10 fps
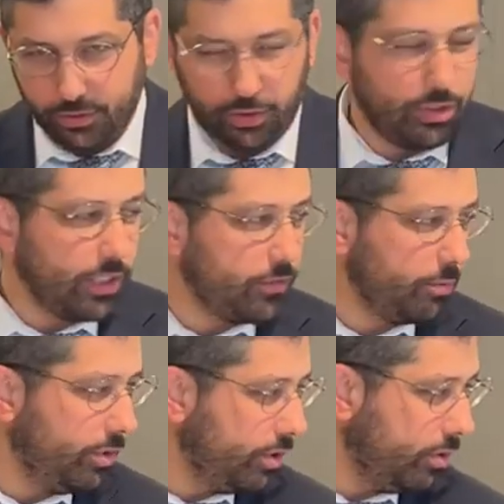Are you guys
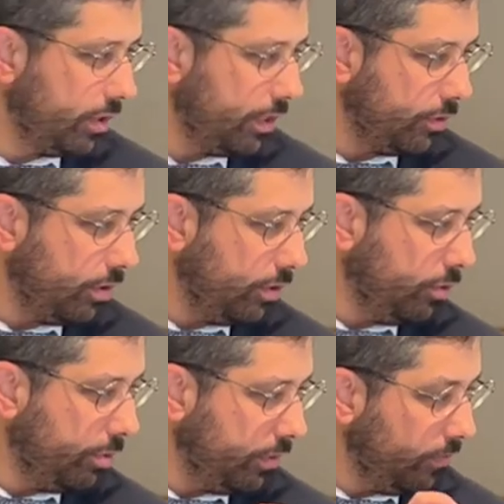familiar that there are a little
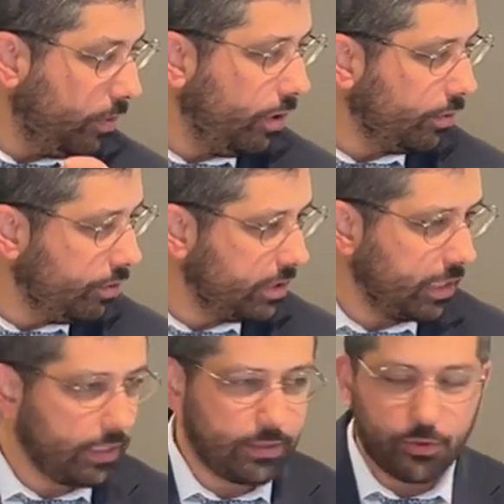bit longer
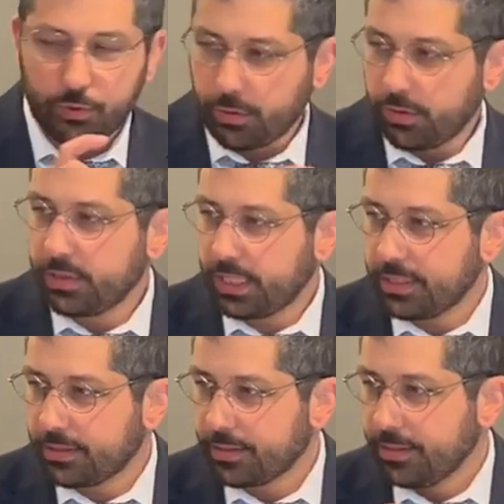sets and shorter sets?